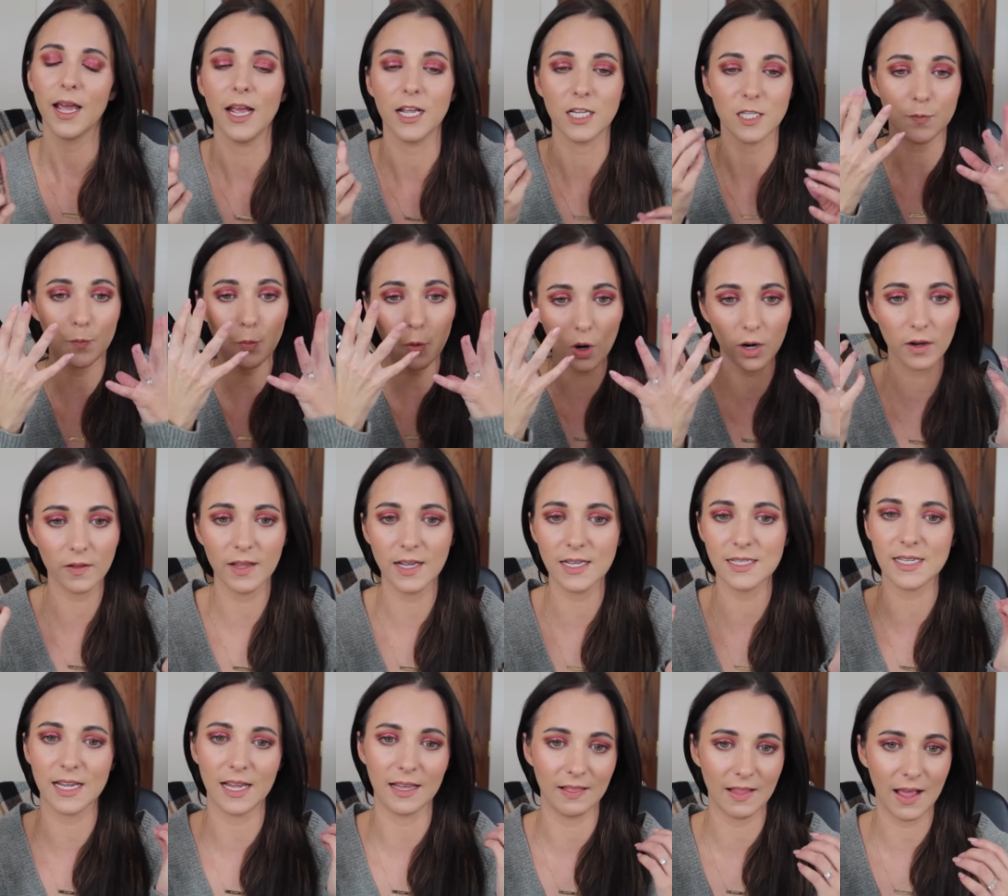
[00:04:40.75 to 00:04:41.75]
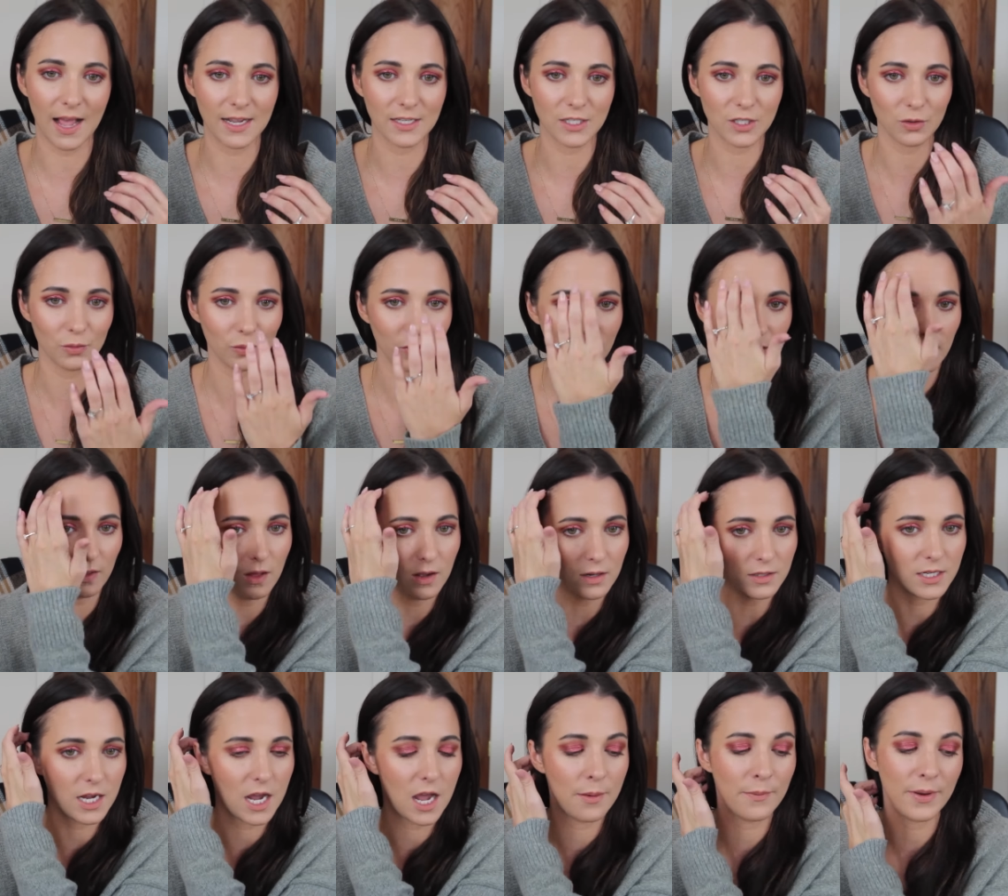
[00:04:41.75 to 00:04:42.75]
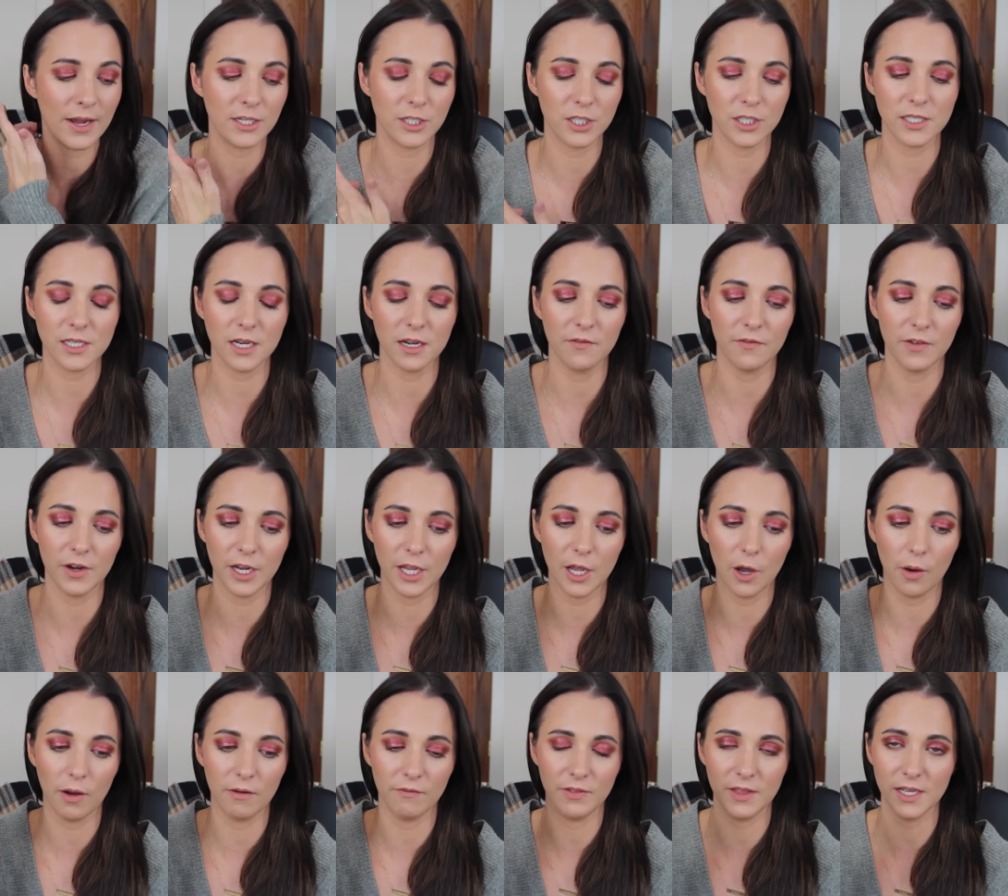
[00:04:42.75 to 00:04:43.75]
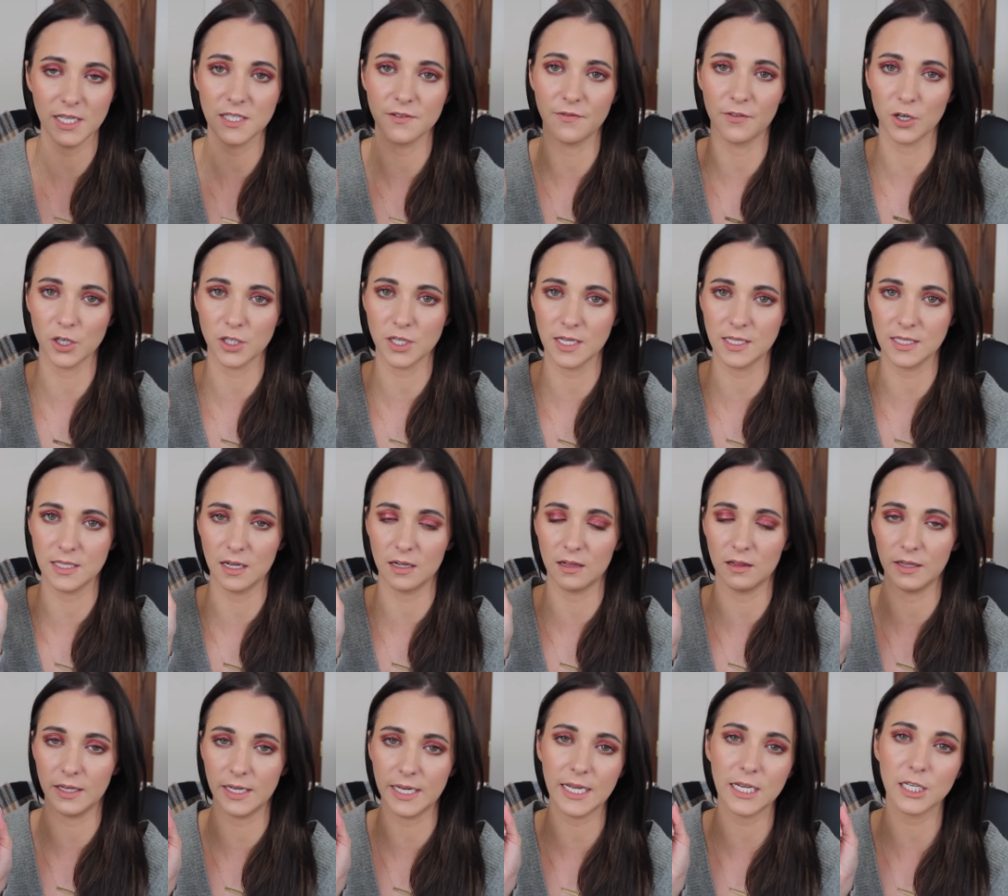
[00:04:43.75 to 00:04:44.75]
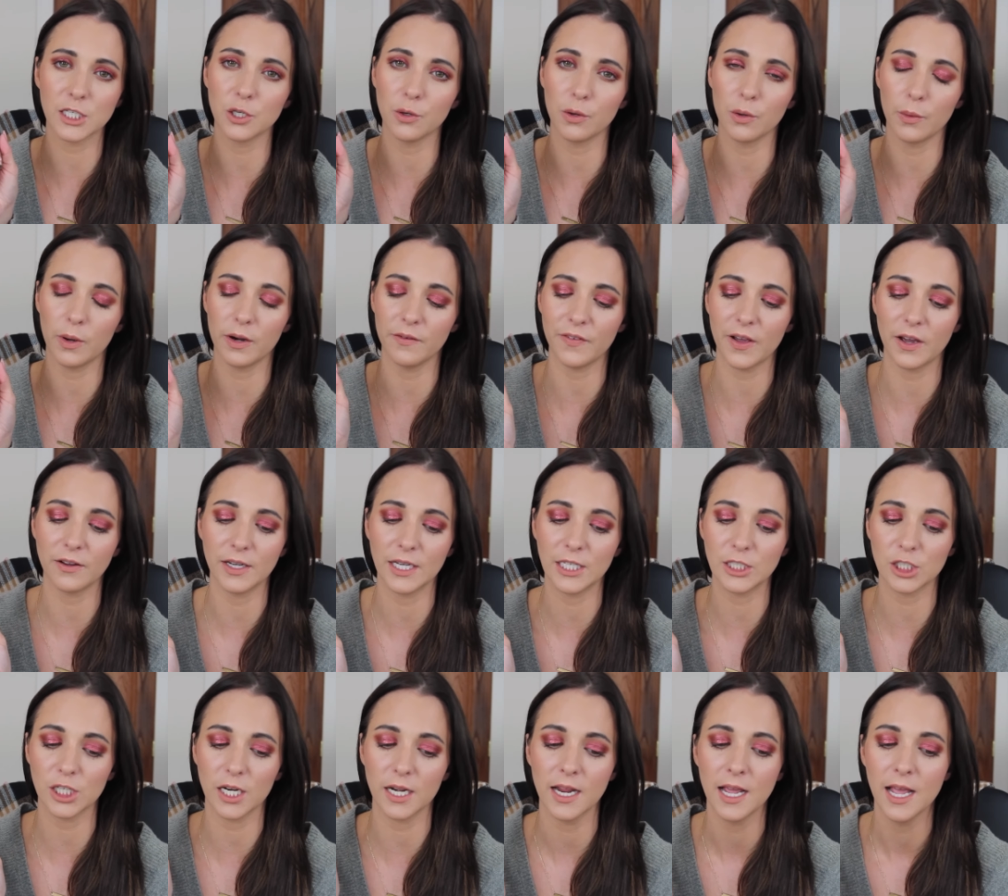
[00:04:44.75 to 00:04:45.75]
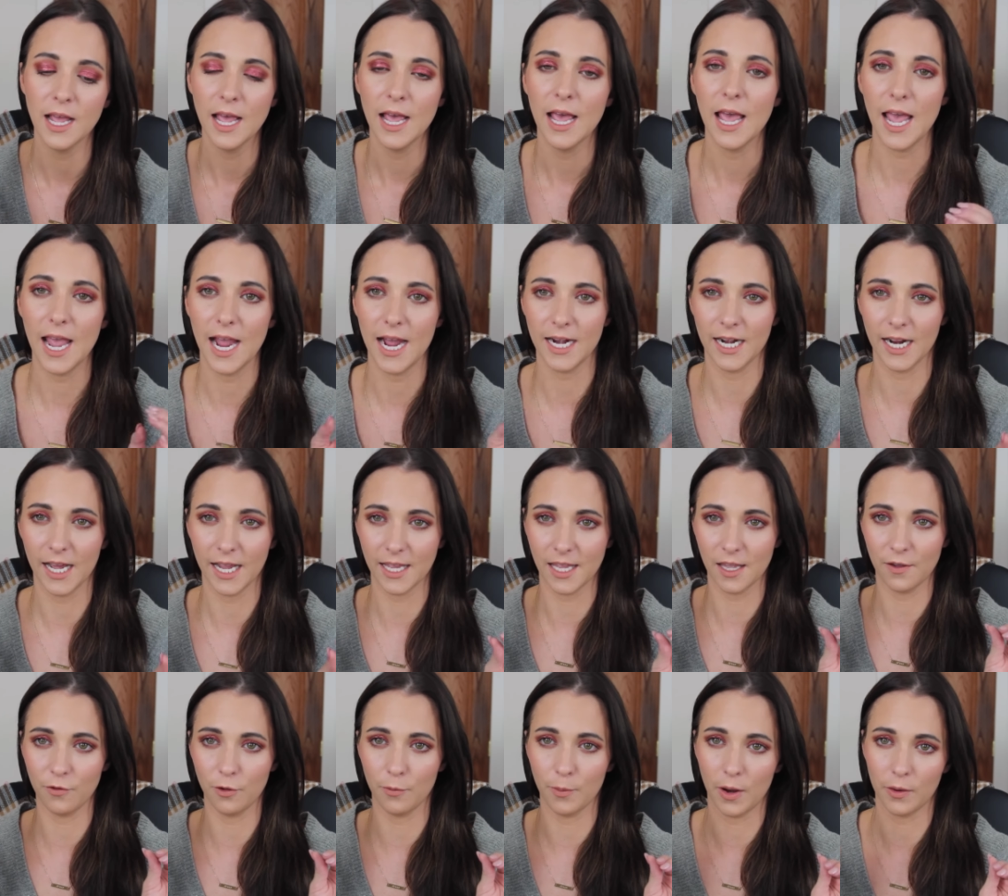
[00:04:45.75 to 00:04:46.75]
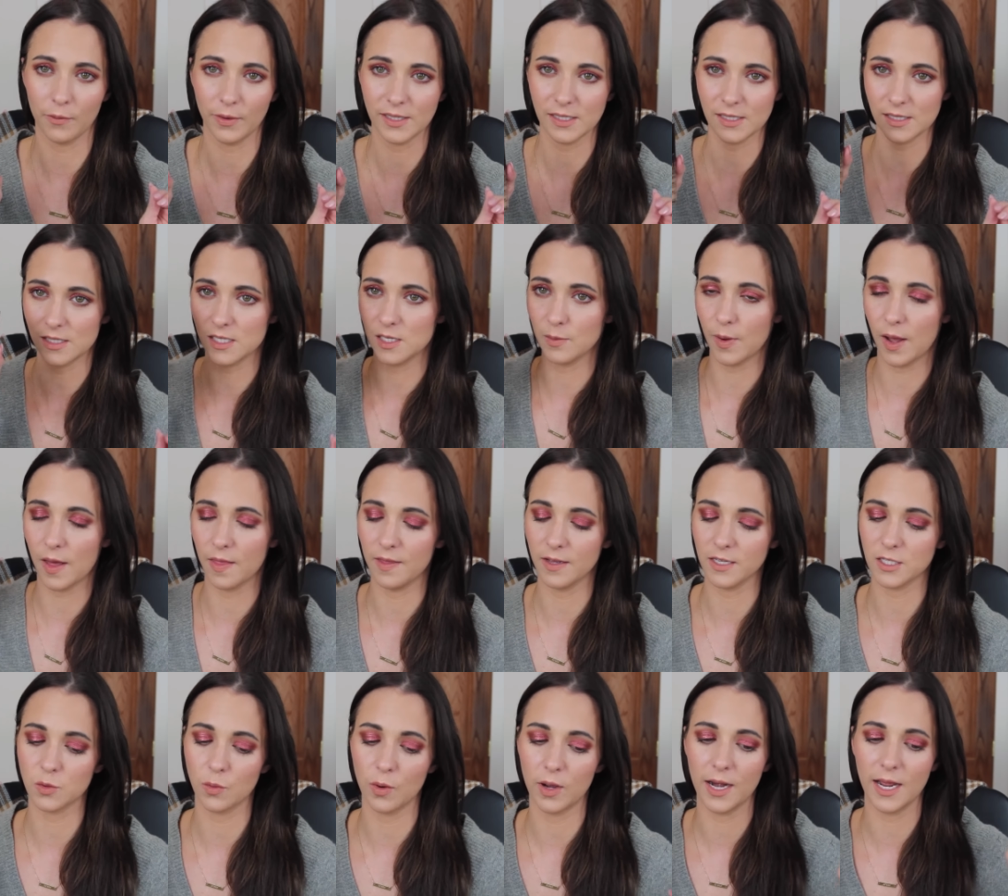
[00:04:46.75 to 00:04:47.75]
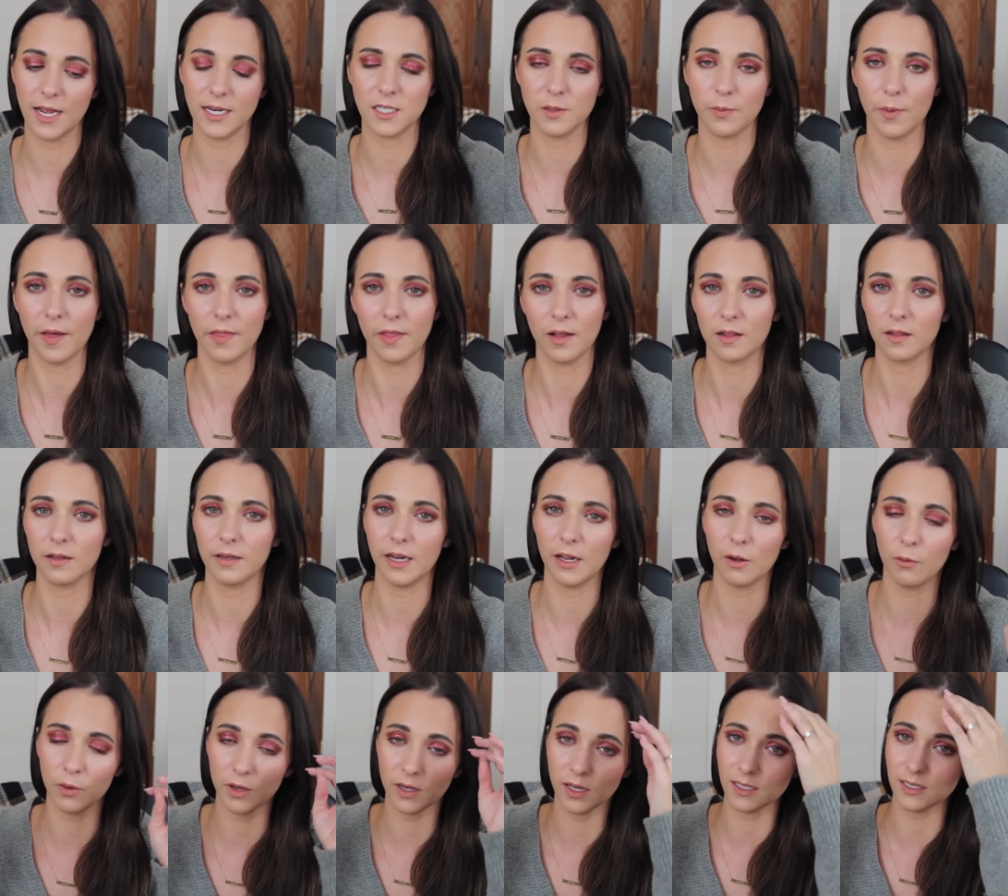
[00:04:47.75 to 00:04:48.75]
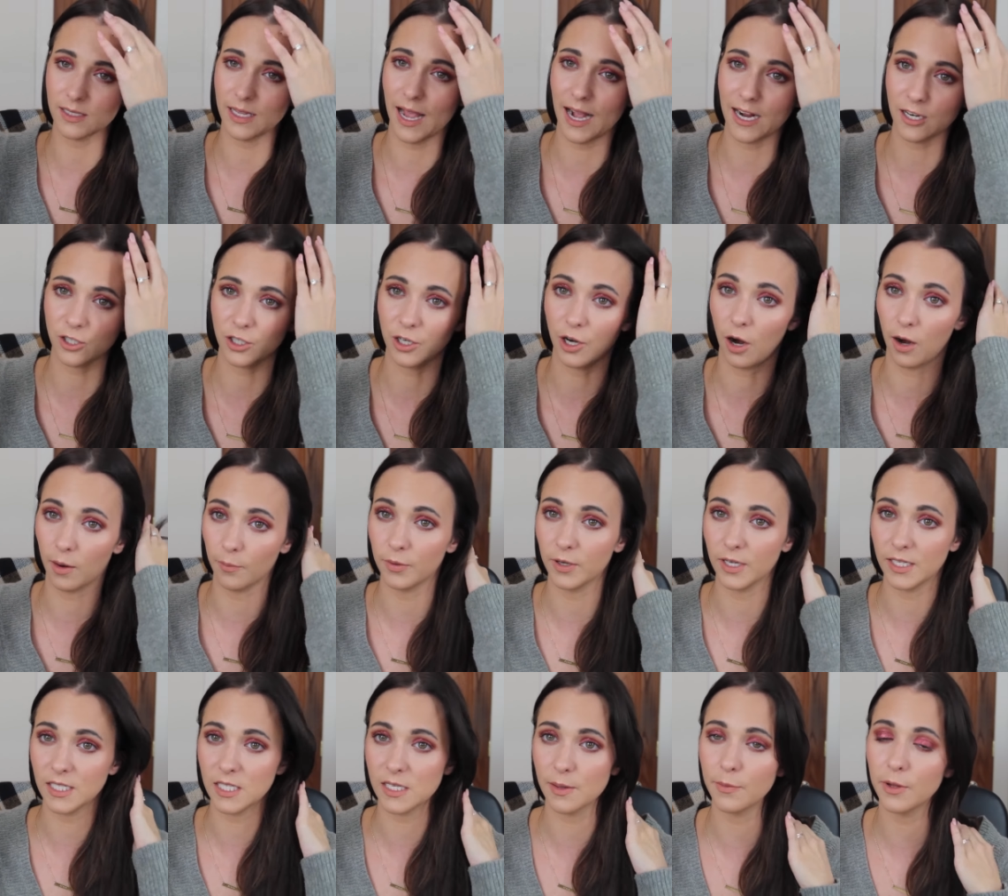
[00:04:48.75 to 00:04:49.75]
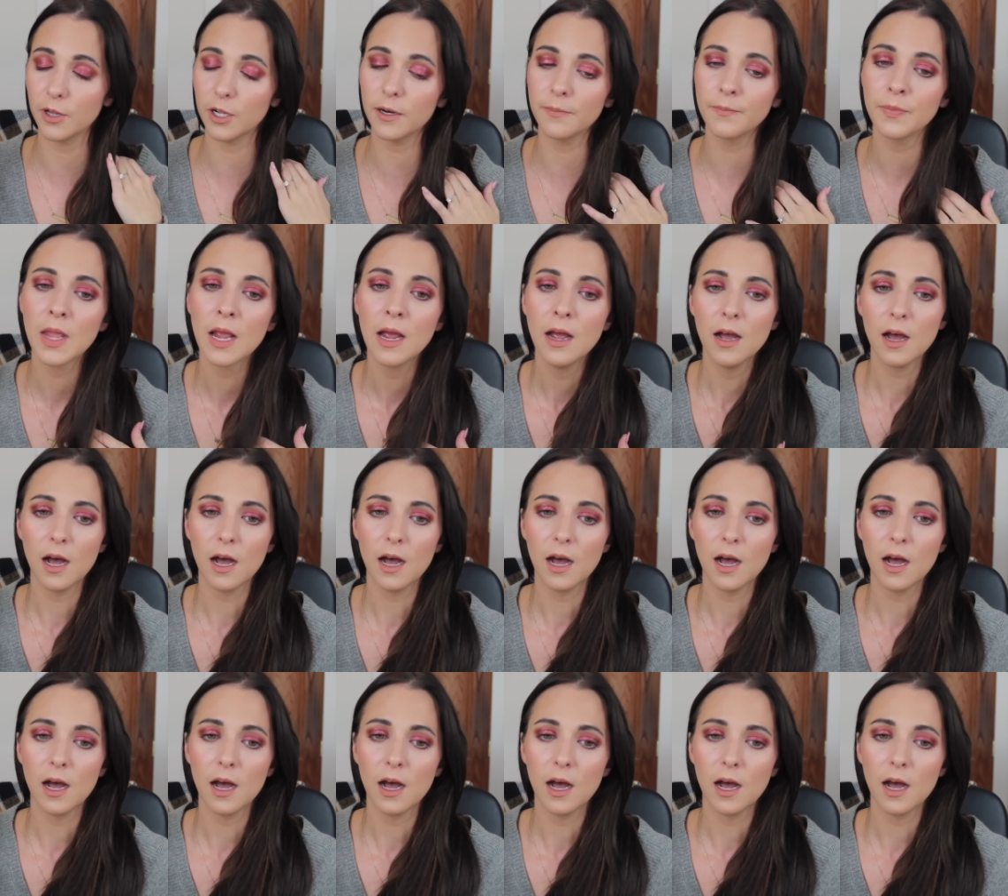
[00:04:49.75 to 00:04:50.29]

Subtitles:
It's poreless. It lasts a really long time. I just did a video of this versus the Clinique 2-in-1 foundation, and I give you my reasons to buy this one and to buy the Clinique one, because they actually are pretty similar.